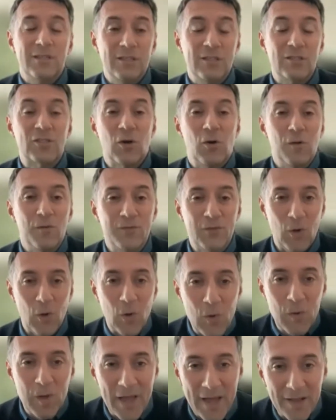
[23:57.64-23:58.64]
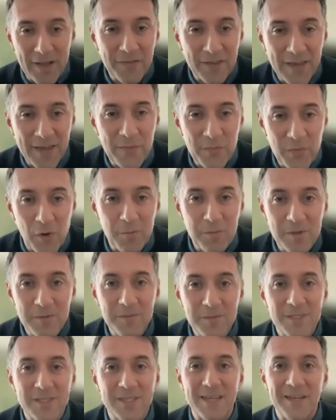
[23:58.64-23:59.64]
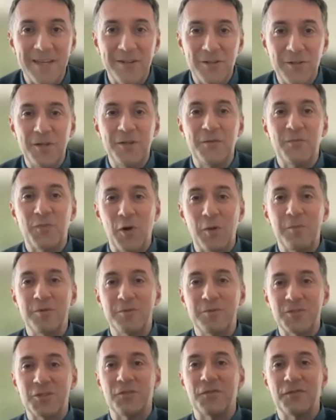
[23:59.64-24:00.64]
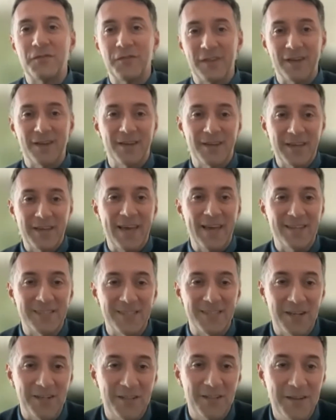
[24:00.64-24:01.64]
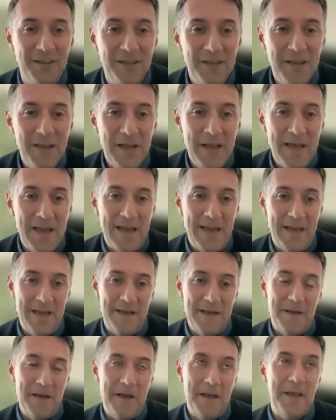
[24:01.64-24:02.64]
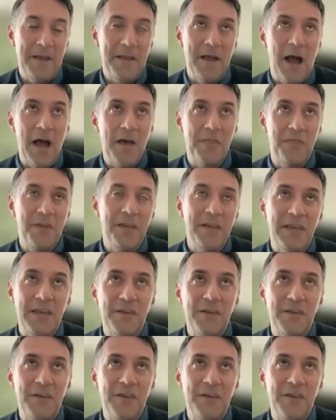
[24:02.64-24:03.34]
solves all healthcare problems, including problems of the care sector. And I think